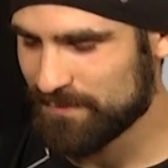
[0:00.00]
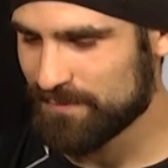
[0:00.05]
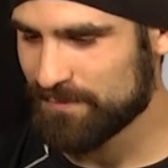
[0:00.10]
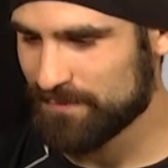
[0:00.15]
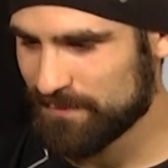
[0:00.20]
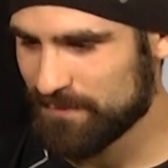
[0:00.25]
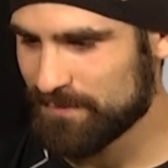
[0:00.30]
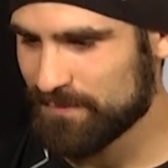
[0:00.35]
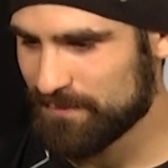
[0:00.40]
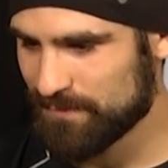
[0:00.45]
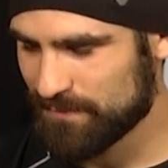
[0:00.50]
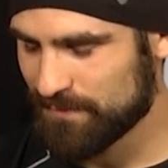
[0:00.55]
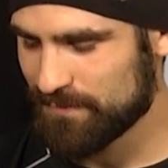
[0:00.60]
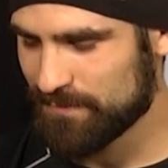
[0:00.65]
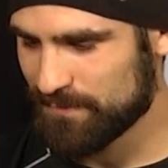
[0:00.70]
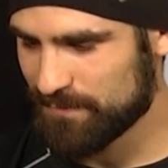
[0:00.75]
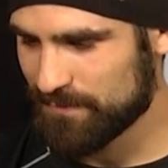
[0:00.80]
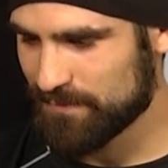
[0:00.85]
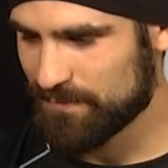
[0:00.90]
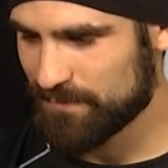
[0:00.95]

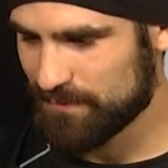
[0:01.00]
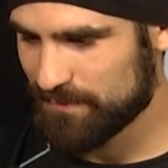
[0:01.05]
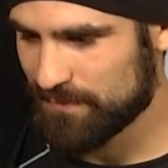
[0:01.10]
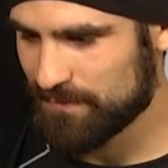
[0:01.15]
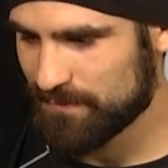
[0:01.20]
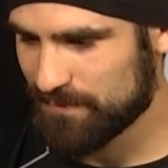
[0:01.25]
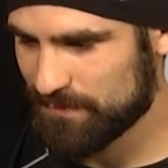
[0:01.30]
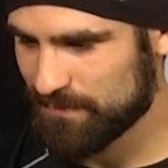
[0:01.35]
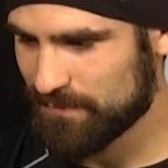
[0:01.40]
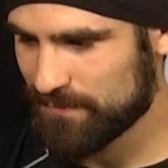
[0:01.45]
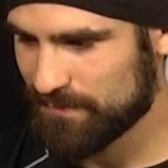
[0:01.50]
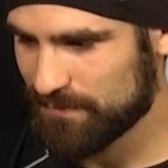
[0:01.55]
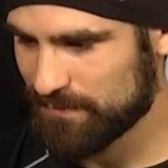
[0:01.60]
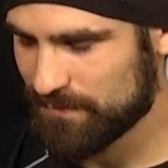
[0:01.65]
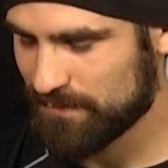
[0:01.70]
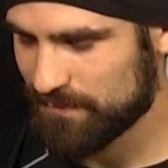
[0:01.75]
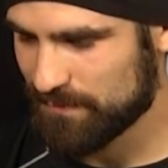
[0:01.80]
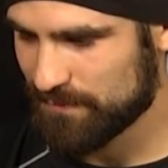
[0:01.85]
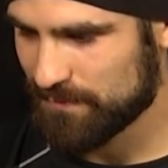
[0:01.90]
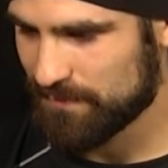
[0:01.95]

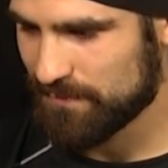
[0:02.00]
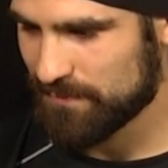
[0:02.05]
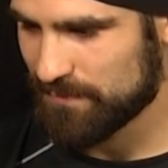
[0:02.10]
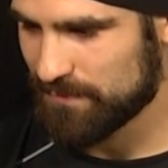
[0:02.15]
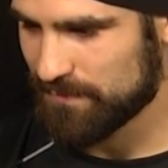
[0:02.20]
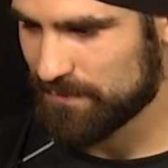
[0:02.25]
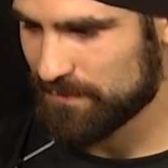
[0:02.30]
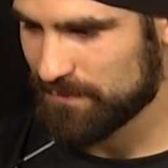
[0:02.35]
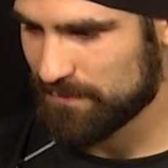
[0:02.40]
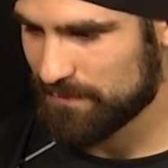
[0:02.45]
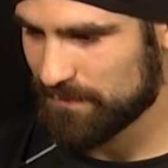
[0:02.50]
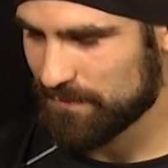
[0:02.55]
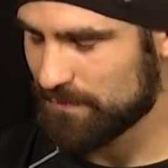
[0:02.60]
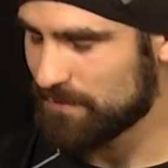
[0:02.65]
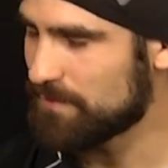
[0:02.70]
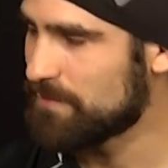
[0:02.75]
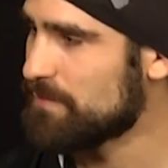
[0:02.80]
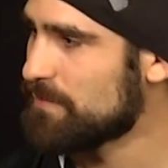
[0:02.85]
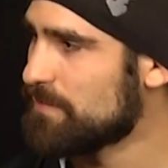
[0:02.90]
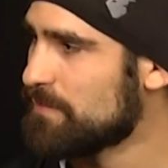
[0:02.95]

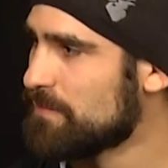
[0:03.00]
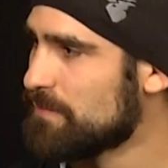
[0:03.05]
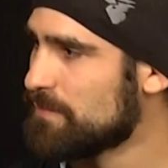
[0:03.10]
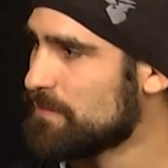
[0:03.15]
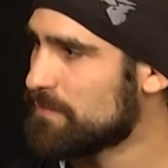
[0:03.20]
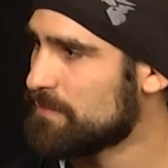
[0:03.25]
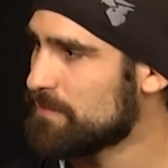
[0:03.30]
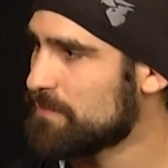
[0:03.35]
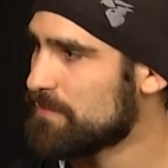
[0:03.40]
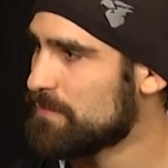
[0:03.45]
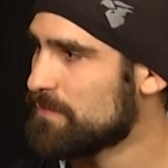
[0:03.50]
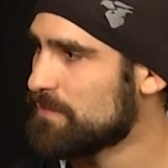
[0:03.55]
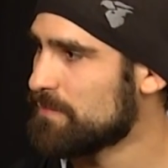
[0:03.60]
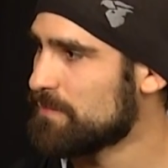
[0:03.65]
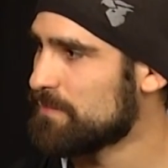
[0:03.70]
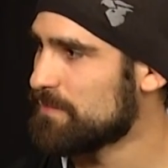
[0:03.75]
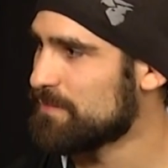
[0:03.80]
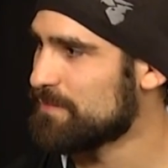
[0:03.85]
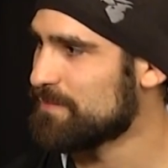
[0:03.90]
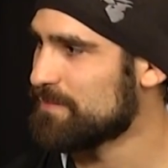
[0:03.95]

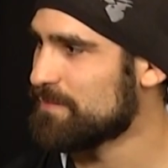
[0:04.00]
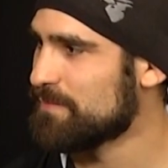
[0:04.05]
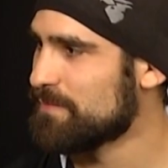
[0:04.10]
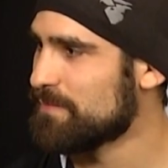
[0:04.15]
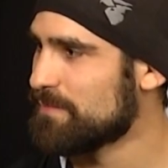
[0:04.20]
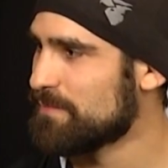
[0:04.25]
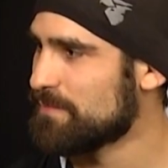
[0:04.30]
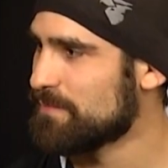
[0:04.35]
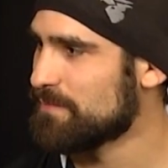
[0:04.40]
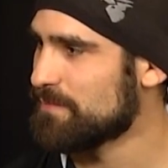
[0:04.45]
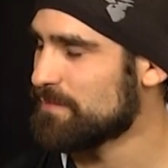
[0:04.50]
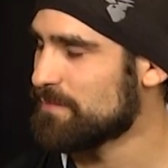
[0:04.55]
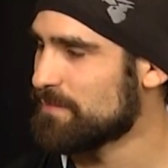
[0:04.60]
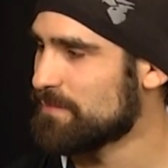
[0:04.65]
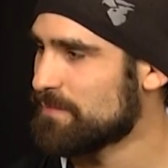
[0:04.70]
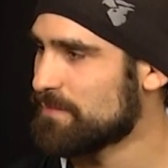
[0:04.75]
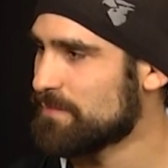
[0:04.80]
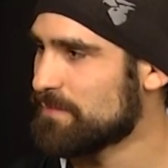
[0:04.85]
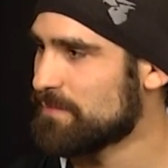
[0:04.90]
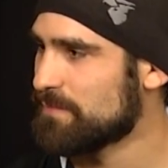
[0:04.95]

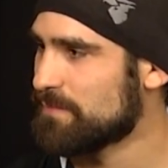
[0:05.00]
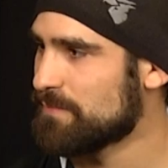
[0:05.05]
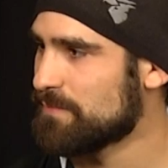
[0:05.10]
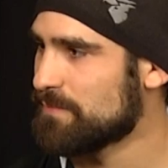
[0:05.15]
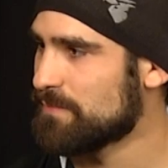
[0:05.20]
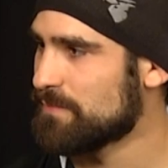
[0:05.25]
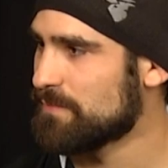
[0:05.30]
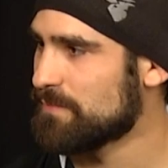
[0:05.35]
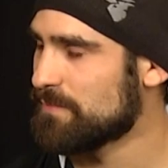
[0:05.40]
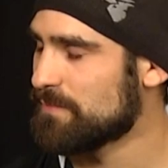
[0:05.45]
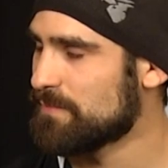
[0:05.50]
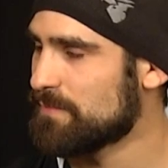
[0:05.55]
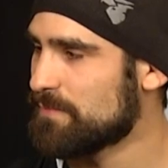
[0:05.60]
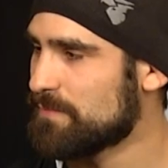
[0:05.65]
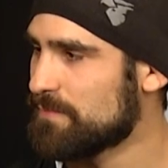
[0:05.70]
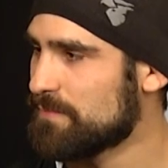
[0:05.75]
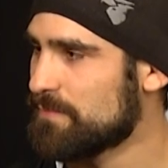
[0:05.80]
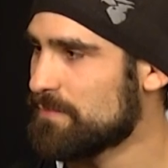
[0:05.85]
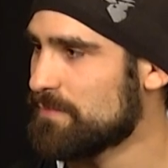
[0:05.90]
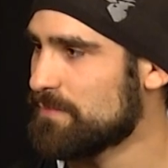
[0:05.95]

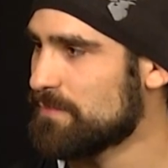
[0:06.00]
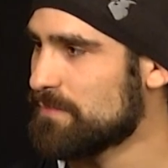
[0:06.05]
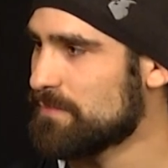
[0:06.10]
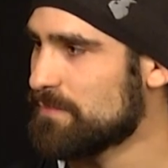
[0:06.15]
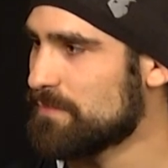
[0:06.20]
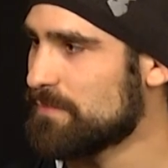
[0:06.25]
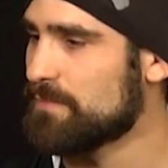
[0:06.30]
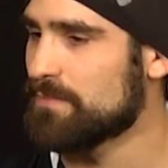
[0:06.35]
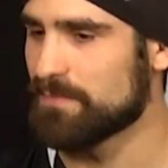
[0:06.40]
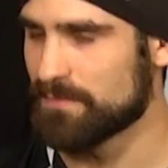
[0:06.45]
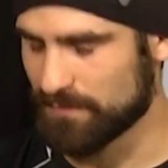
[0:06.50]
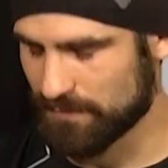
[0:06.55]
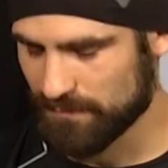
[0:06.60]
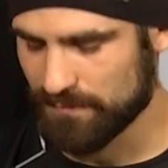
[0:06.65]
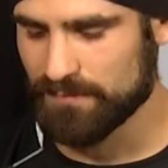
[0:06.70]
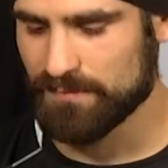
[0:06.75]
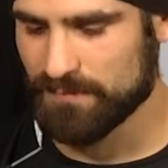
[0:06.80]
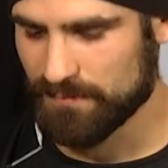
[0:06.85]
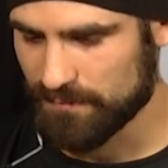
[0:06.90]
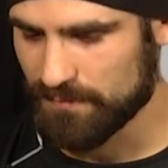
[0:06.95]

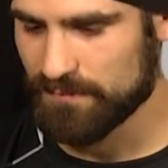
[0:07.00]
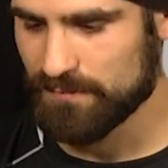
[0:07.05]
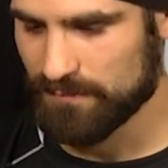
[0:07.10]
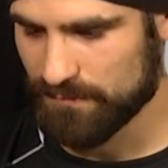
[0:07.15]
The person shown says nothing.